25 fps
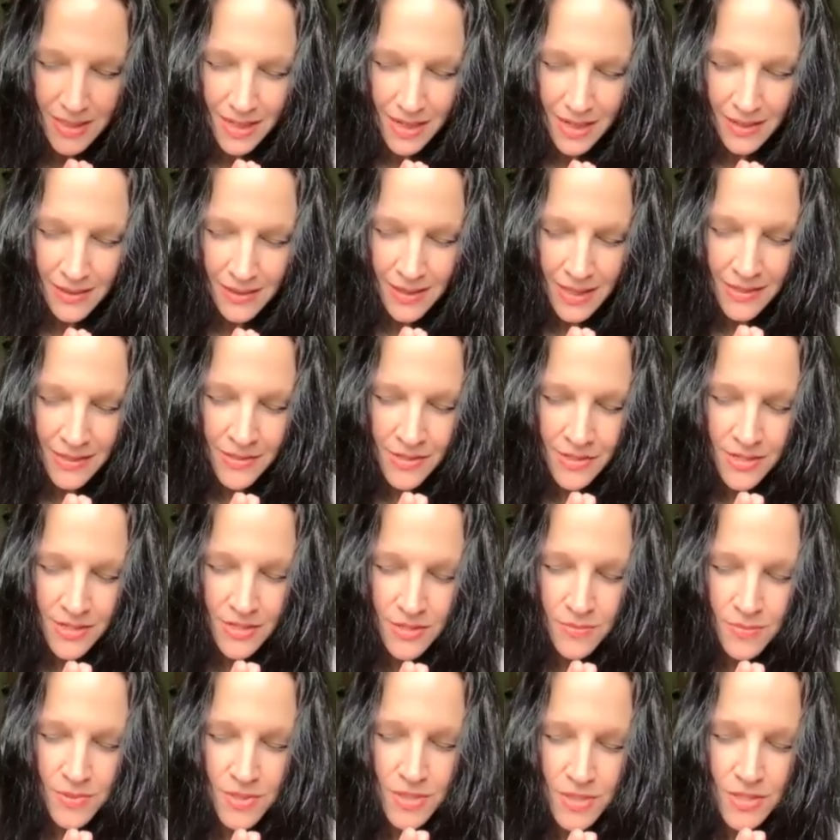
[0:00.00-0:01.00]
And then
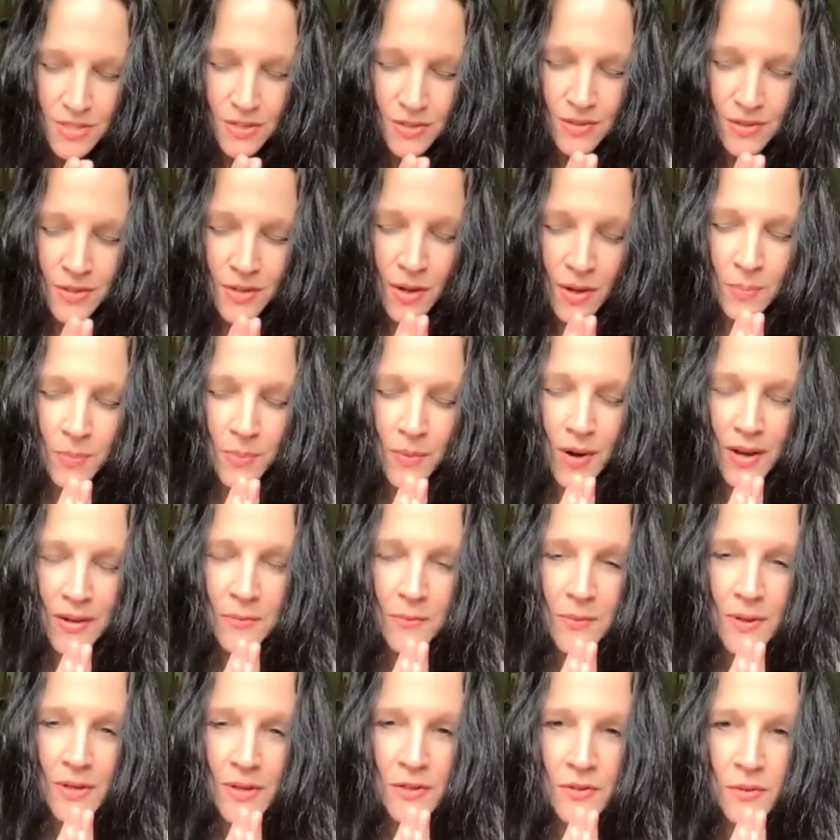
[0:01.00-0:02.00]
just return upright
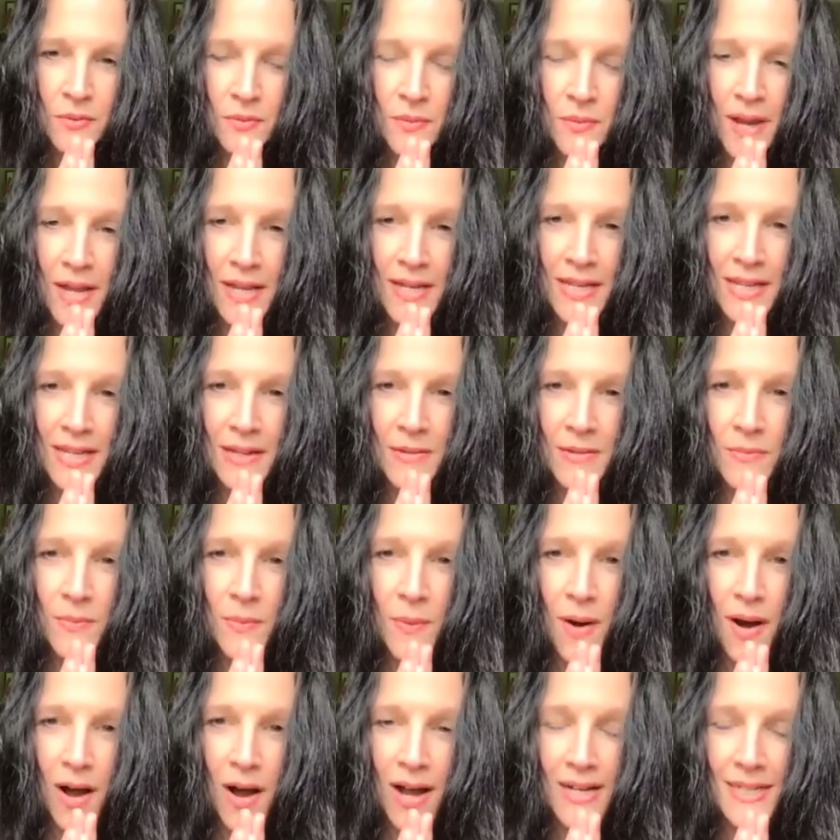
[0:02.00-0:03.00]
when you're ready.
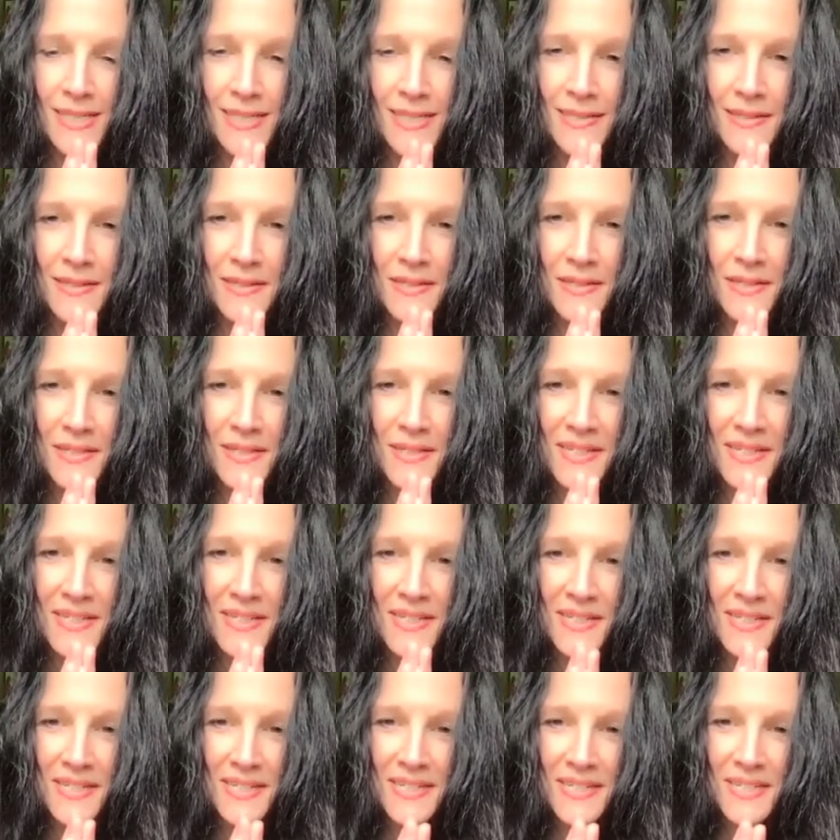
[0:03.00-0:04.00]
Why?
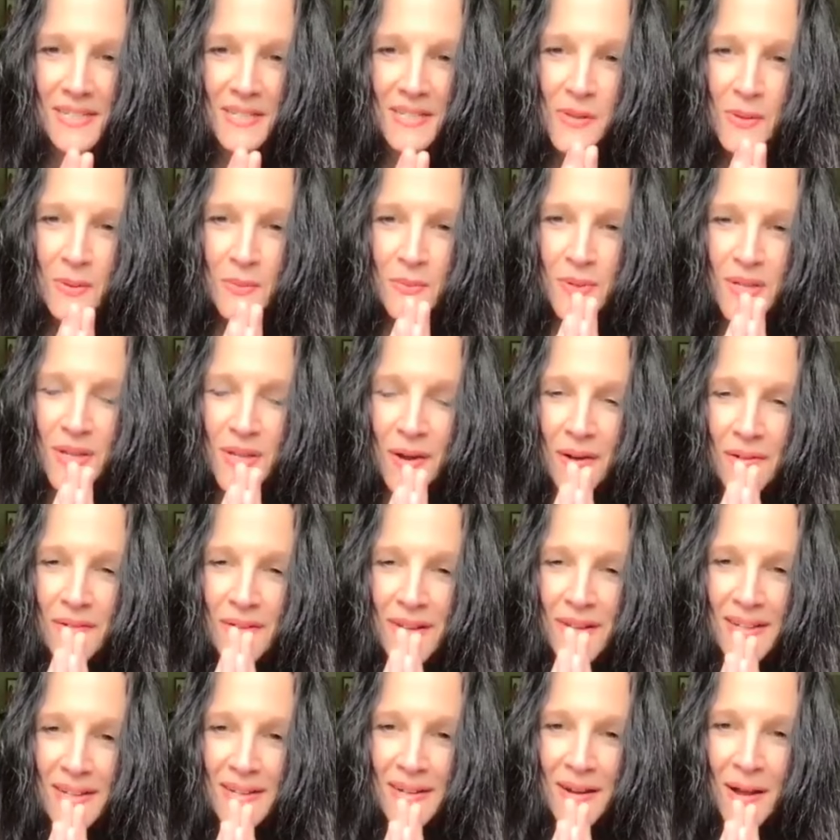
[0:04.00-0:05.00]
We are
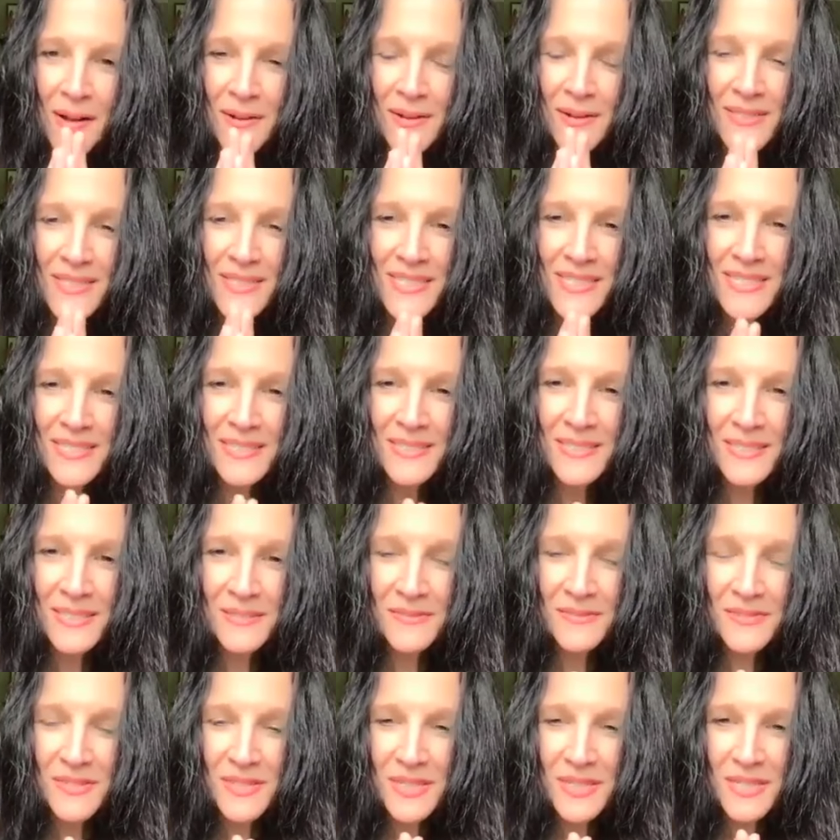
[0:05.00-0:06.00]
acknowledging the
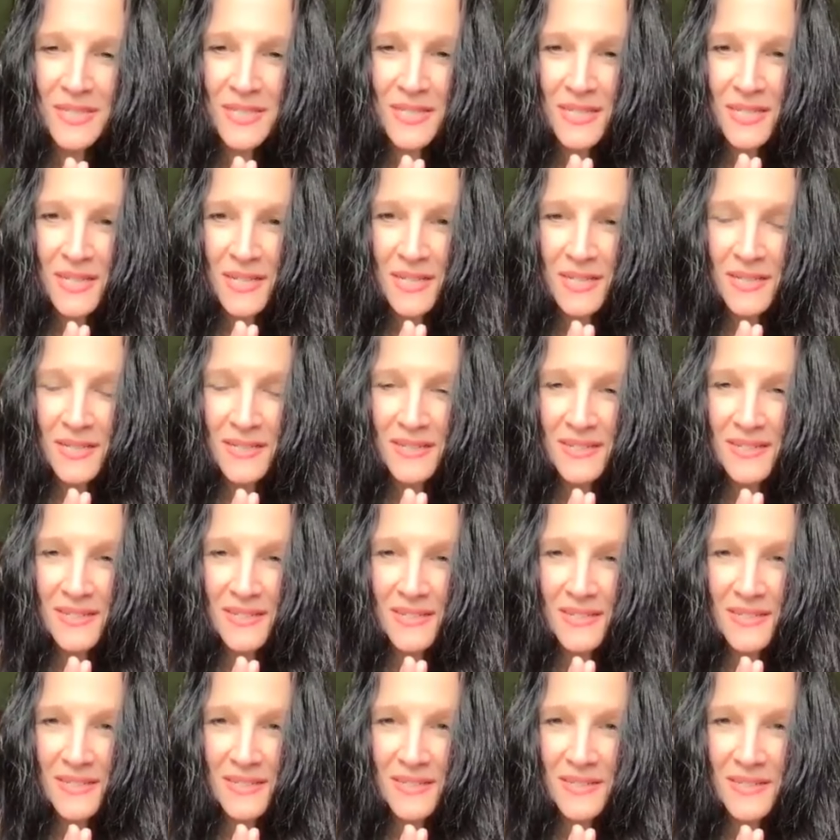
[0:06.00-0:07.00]
divinity
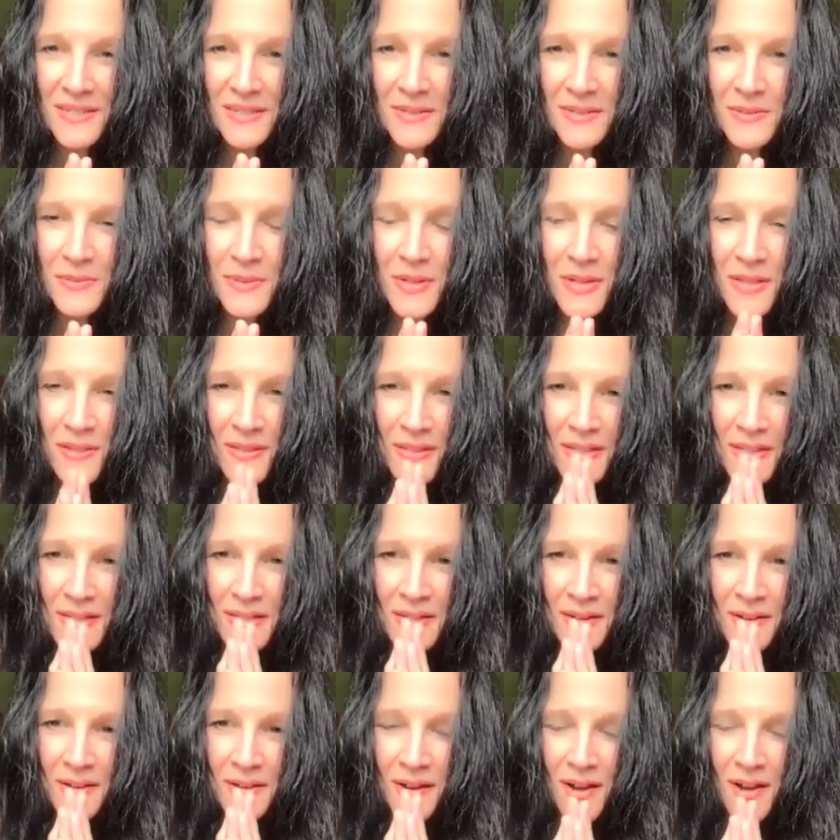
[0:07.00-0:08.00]

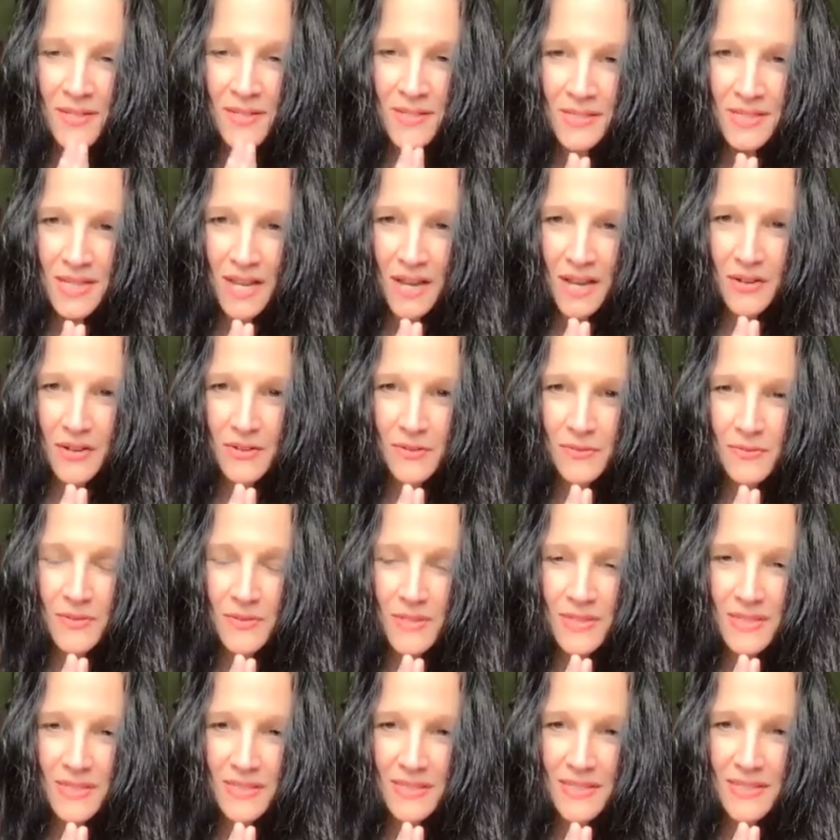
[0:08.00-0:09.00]
within
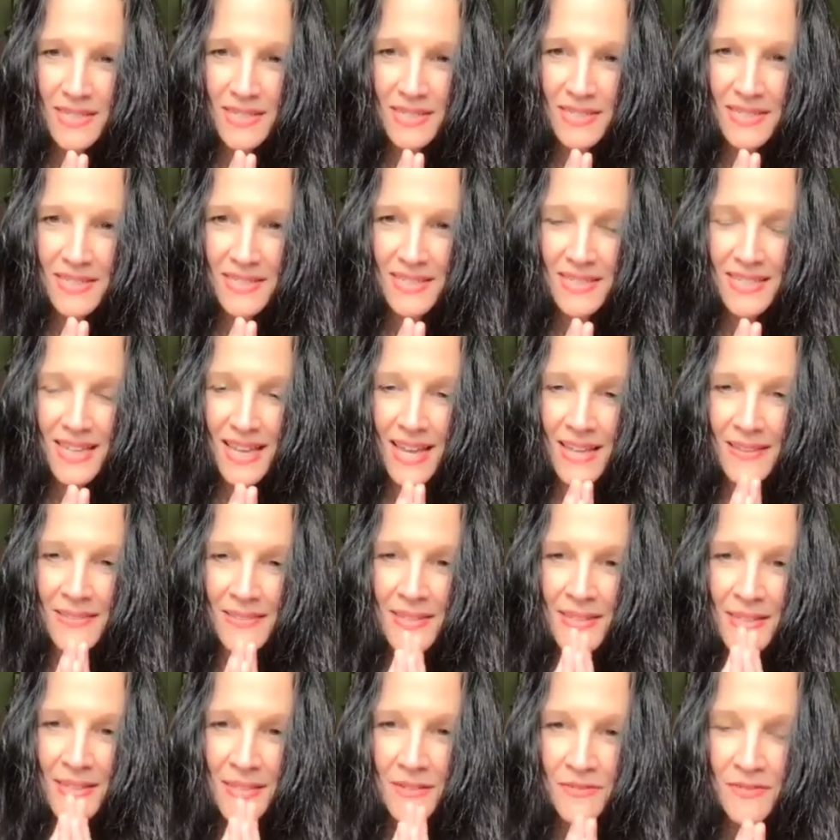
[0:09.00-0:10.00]
ourselves and
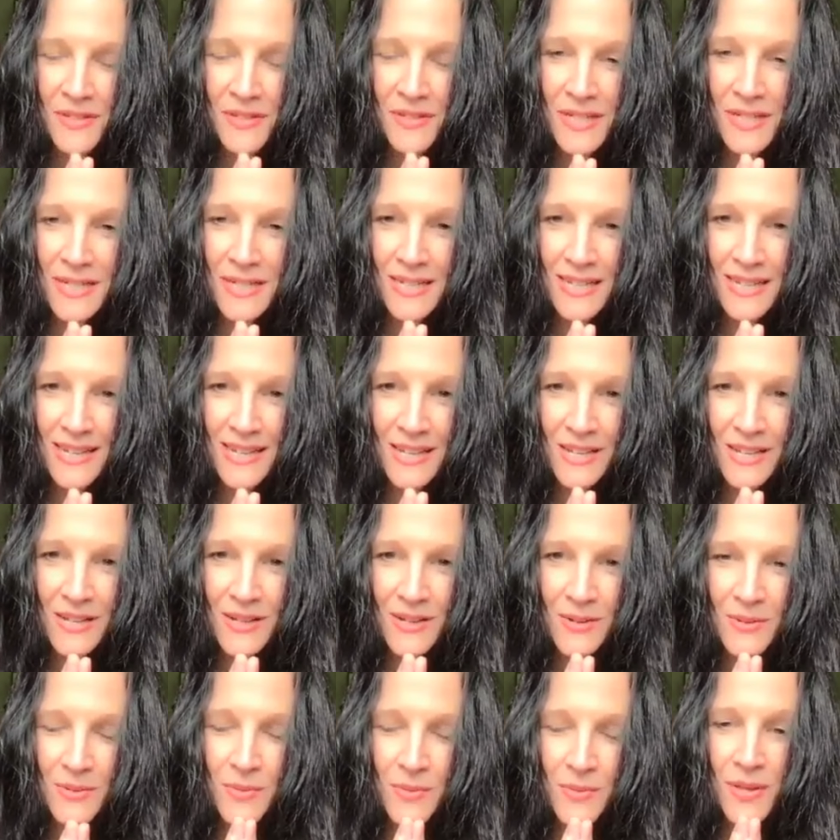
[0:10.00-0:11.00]
the divinity
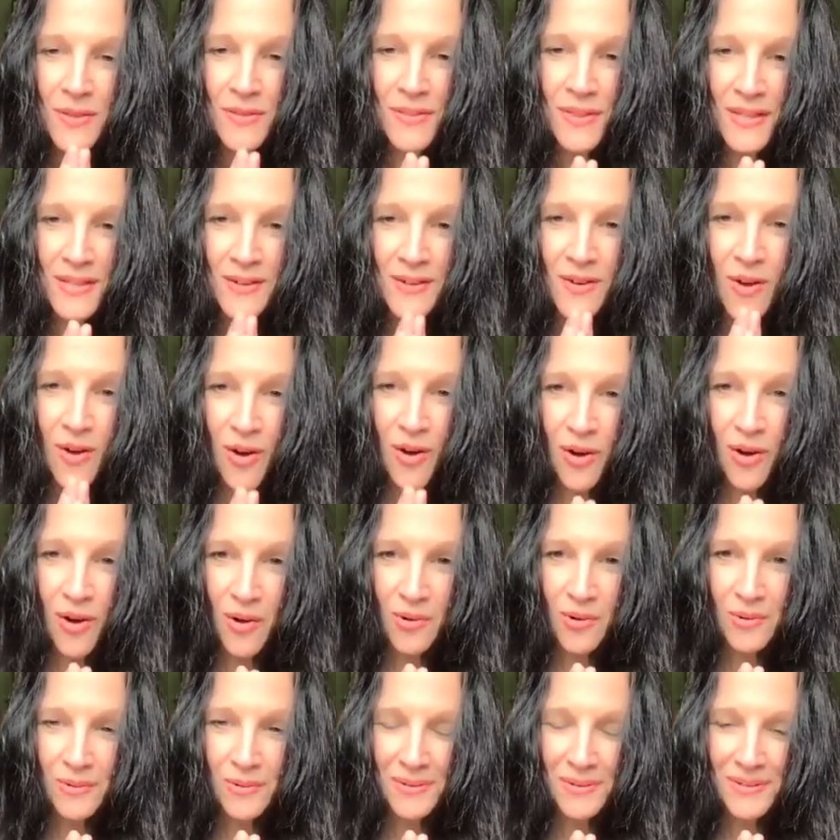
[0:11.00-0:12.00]
within
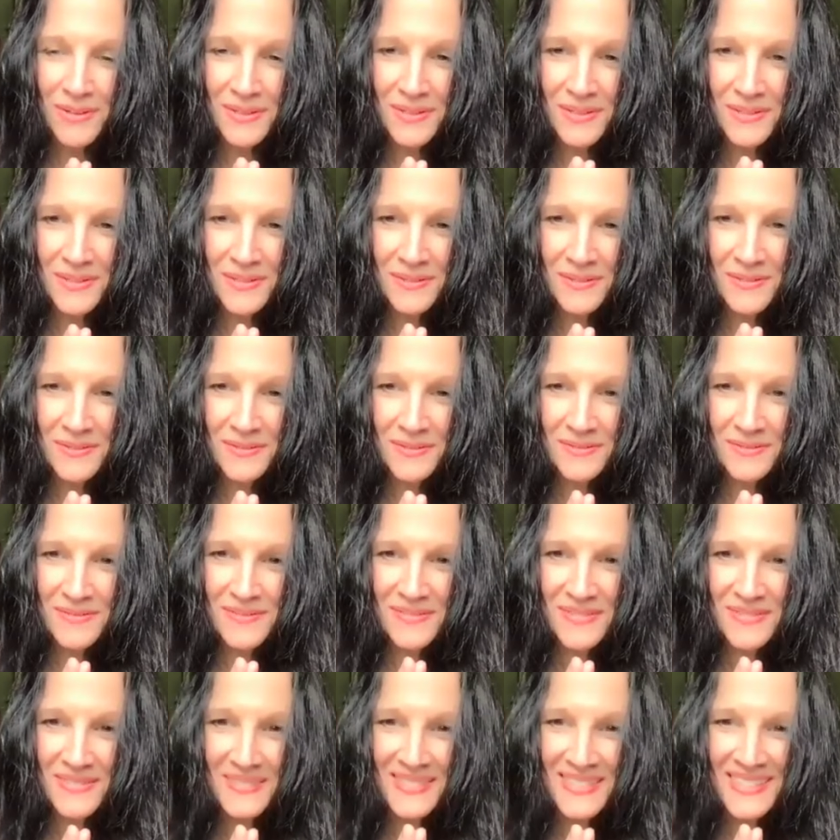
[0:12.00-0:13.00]
all.
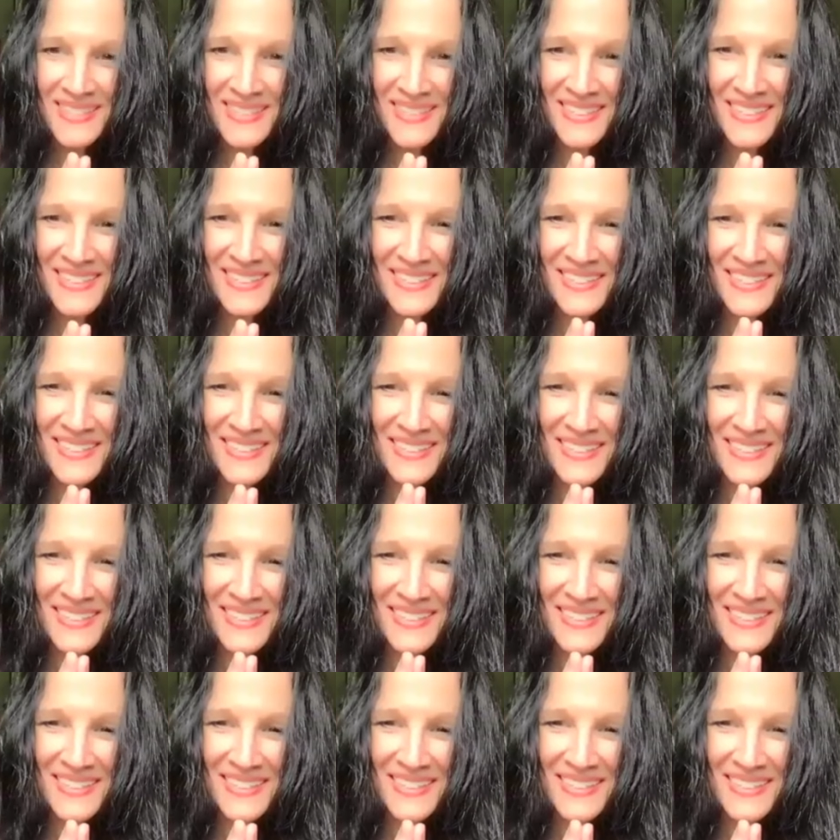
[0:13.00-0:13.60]
Yes.